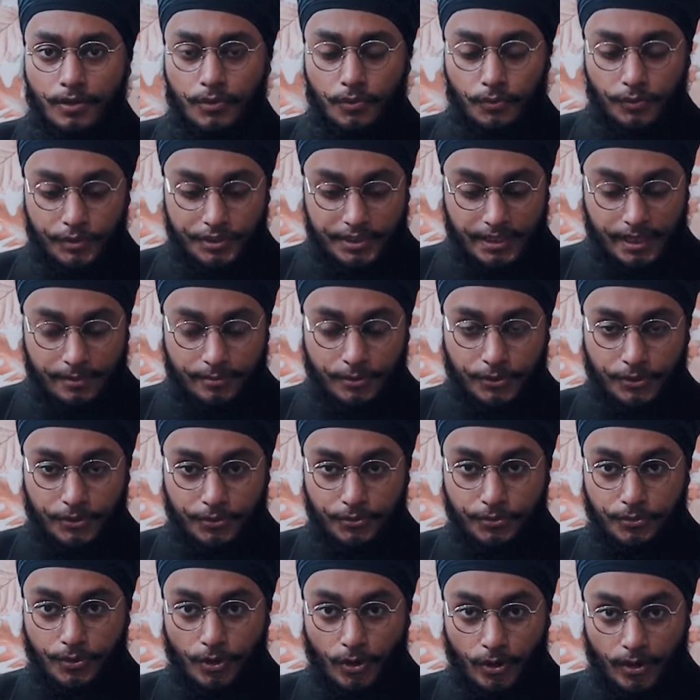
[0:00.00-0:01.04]
which I'm going
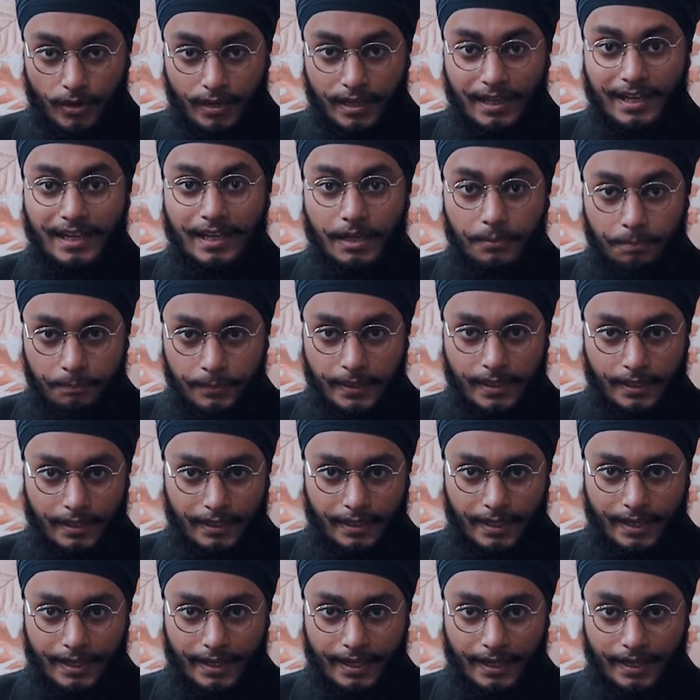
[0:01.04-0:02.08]
to call
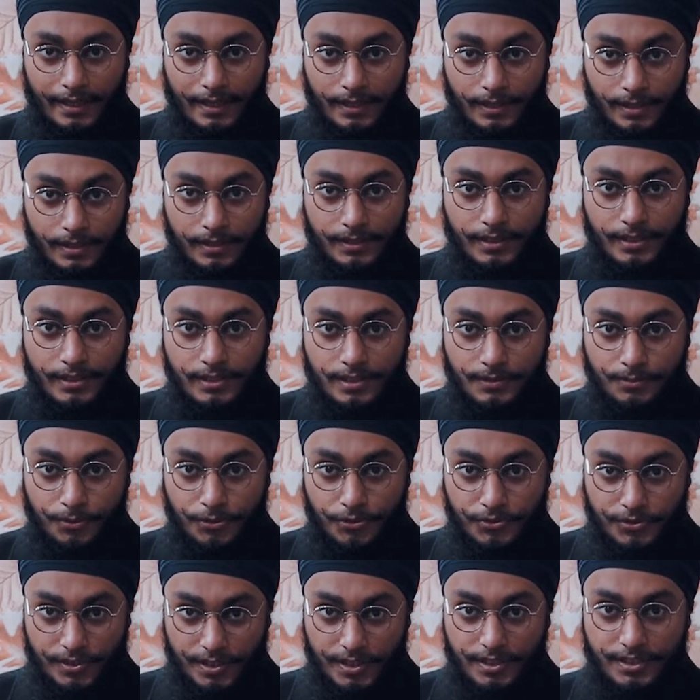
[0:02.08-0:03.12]
cupping, and I learned this
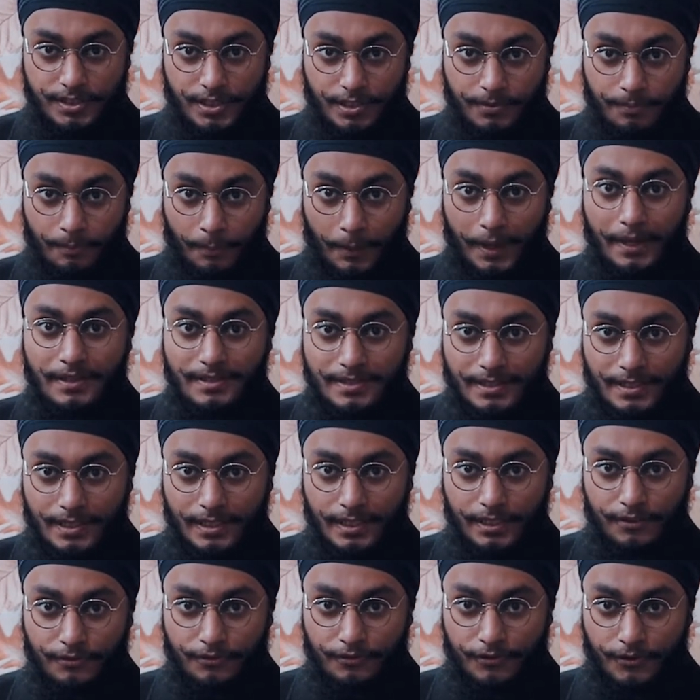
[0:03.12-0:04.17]
procedure
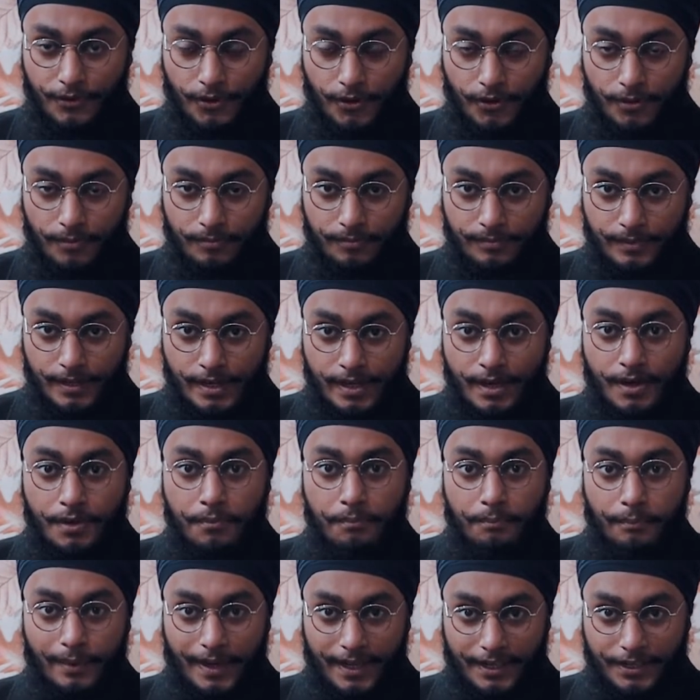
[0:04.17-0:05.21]
basically from
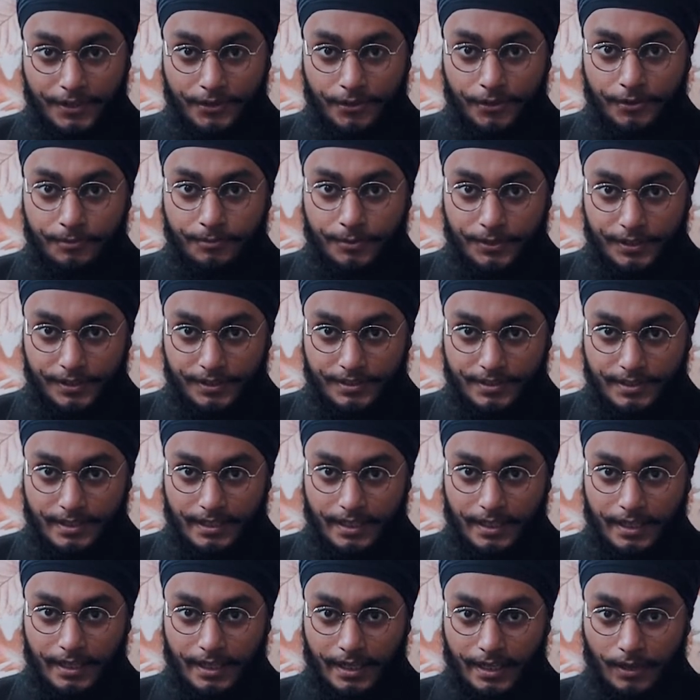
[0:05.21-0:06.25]
Biker on
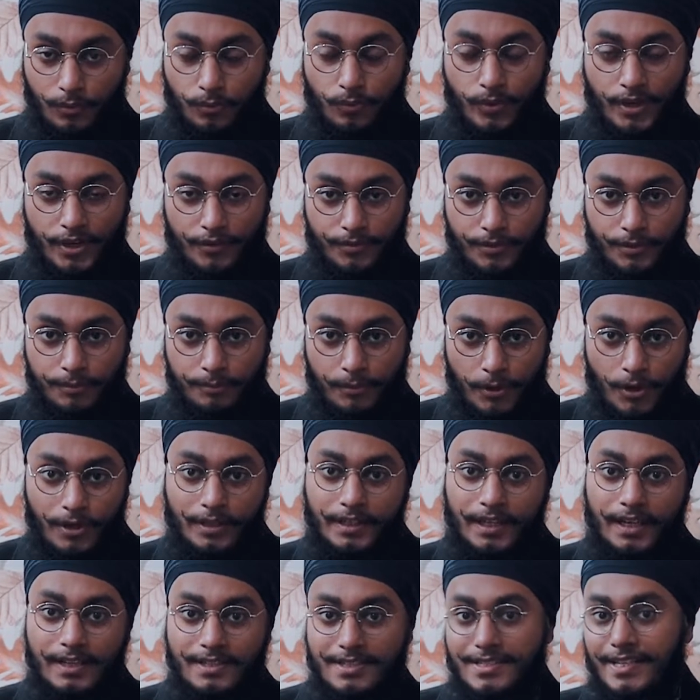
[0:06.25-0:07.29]
Barista in one of the
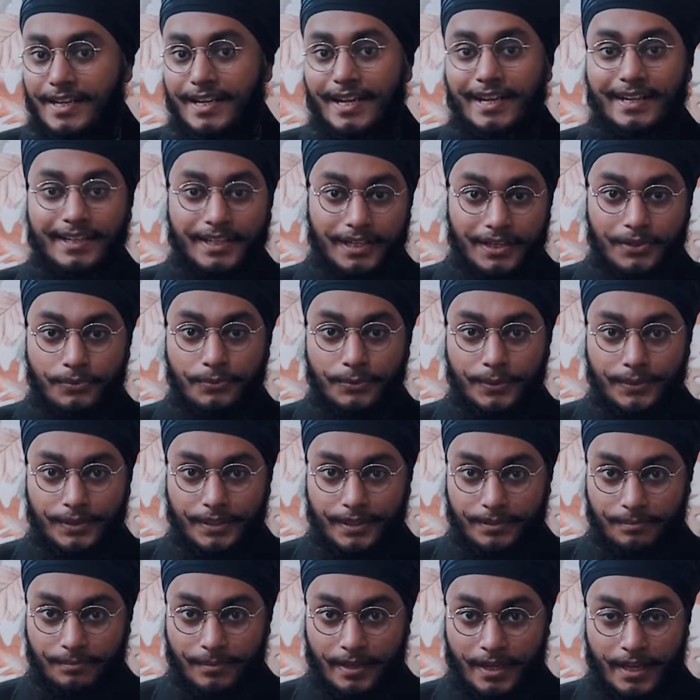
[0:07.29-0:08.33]
podcasts that I did with
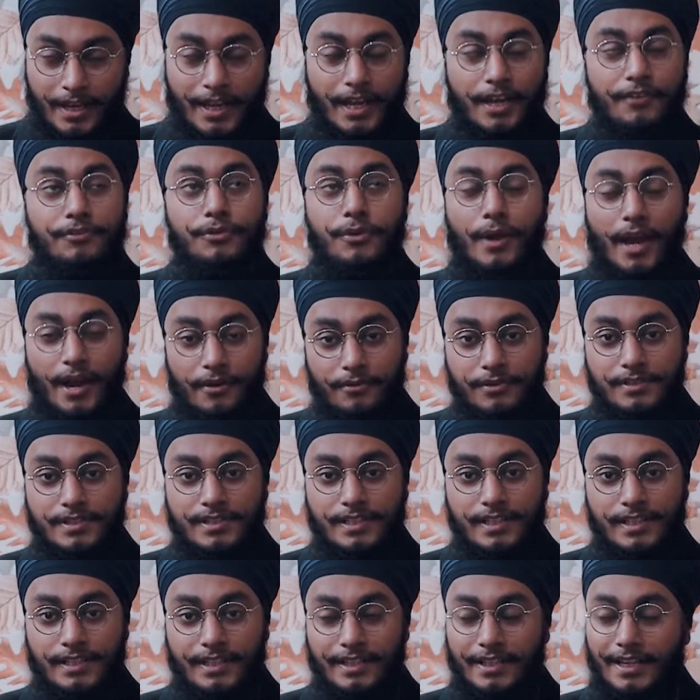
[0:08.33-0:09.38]
him. If you haven't
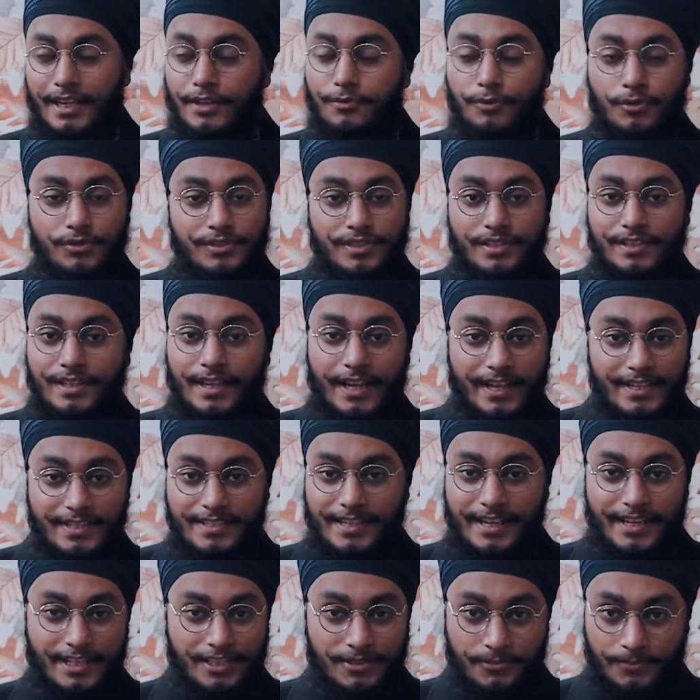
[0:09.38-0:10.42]
seen it, it was a nice
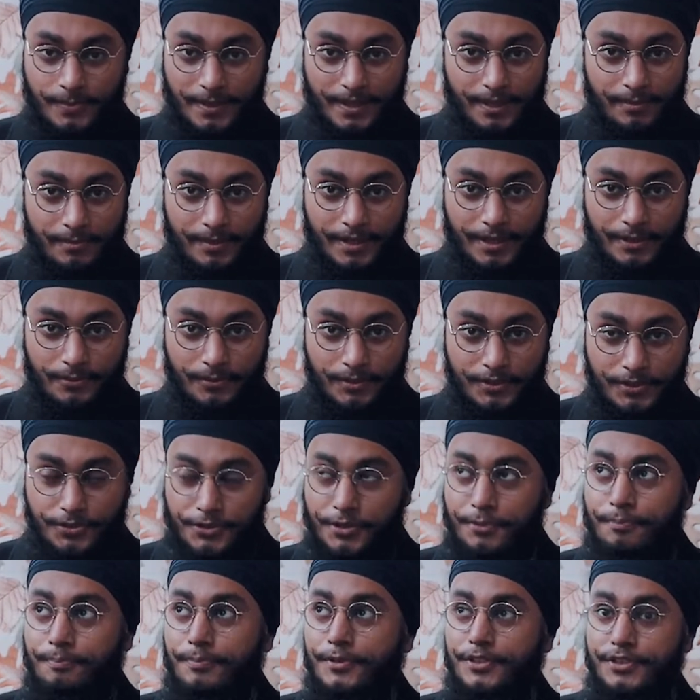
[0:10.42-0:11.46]
experiment with
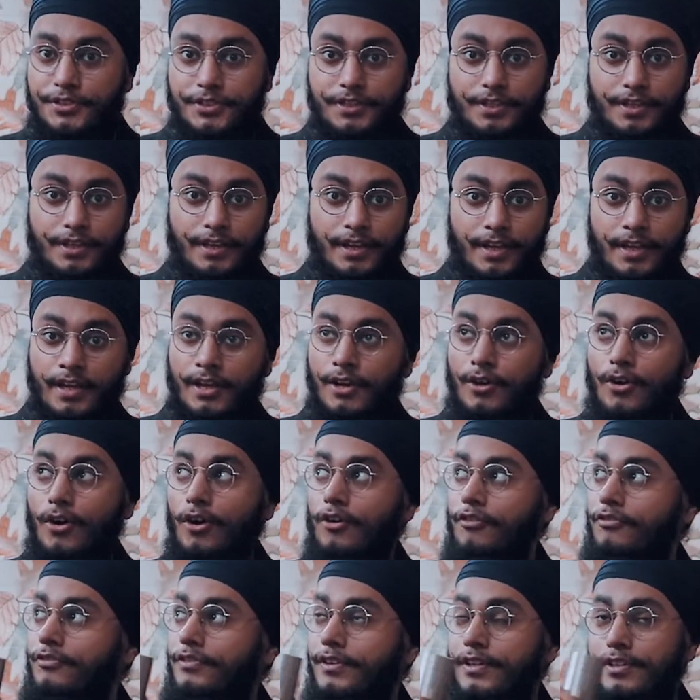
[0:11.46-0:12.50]
Trip Machine
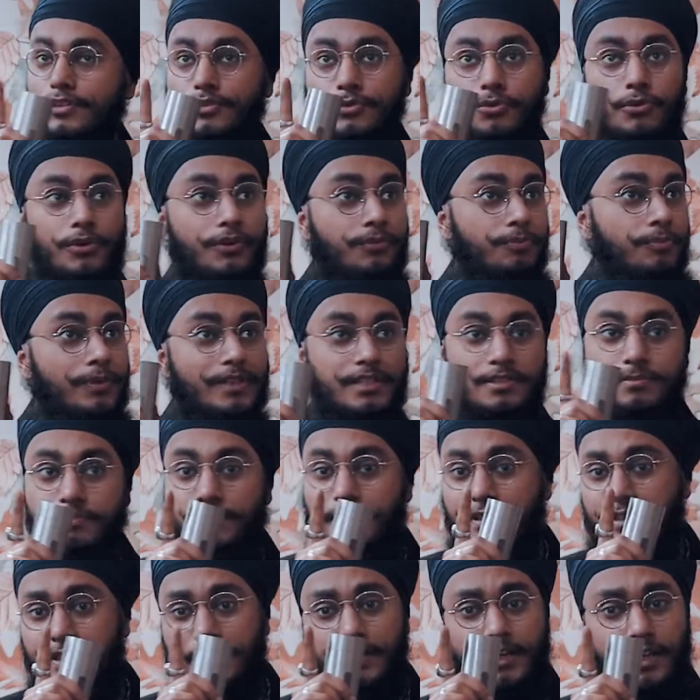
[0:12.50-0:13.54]
coffee, so it must
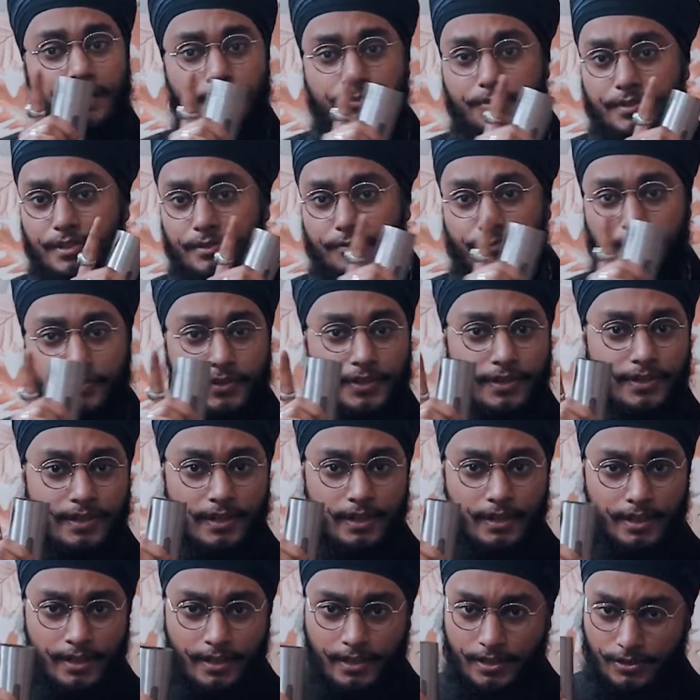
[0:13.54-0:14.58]
be there up somewhere.
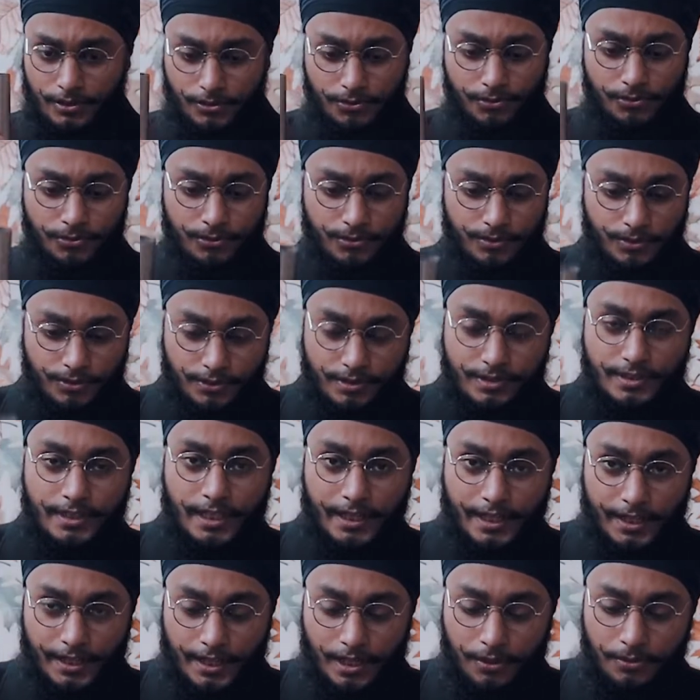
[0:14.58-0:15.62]
So just
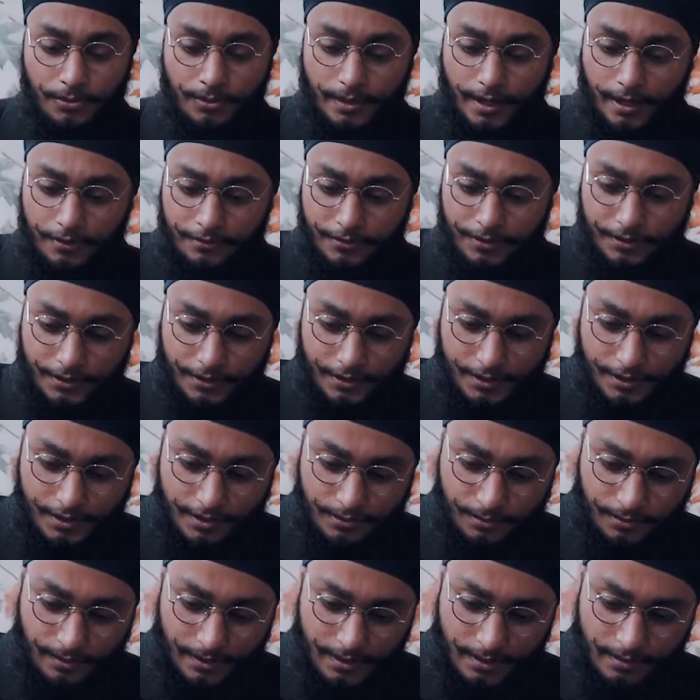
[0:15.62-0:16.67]
check it out after this
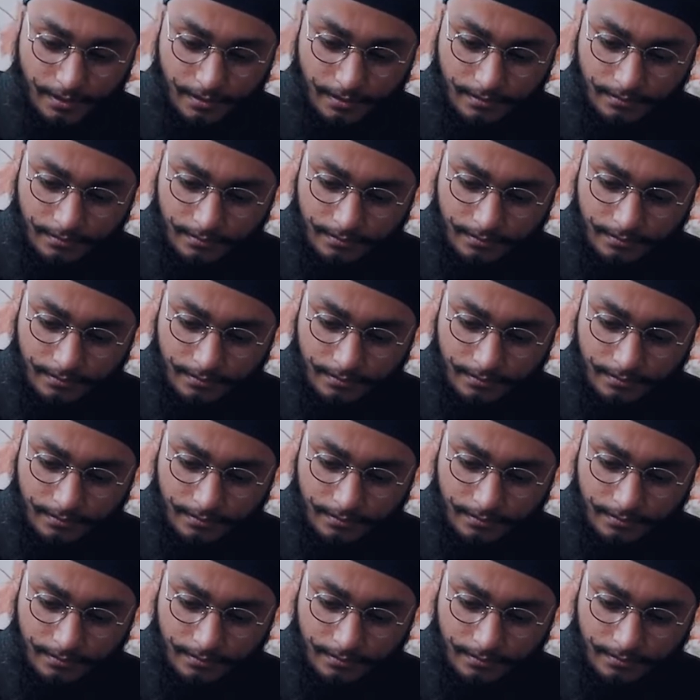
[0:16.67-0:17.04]
one.